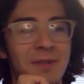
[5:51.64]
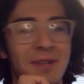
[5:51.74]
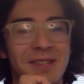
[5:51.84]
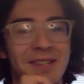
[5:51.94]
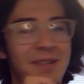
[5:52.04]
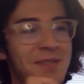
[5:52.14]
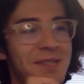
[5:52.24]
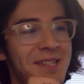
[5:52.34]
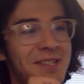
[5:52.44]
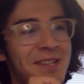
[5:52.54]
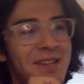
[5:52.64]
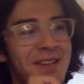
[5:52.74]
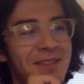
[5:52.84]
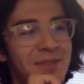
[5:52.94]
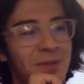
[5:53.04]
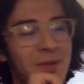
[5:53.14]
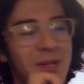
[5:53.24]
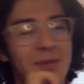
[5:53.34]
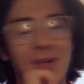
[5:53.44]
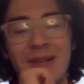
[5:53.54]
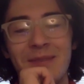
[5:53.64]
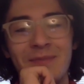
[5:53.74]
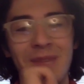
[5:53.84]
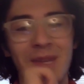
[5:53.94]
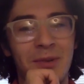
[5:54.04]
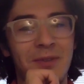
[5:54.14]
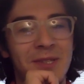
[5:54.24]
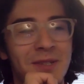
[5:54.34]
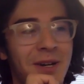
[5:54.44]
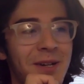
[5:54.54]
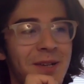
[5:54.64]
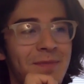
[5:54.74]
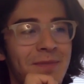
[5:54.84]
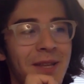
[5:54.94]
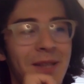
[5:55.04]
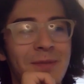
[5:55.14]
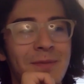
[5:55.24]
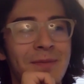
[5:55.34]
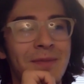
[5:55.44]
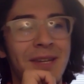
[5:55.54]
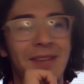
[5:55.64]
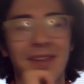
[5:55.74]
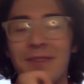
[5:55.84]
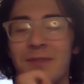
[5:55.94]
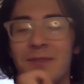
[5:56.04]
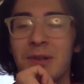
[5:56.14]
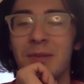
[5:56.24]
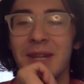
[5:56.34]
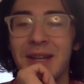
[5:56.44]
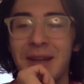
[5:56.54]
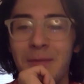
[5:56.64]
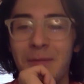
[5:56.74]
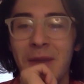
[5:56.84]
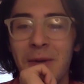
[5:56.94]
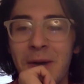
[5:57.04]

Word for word: for Distinguished Teaching for 2020. Professor Carr, hello, and thank you for joining me today. How are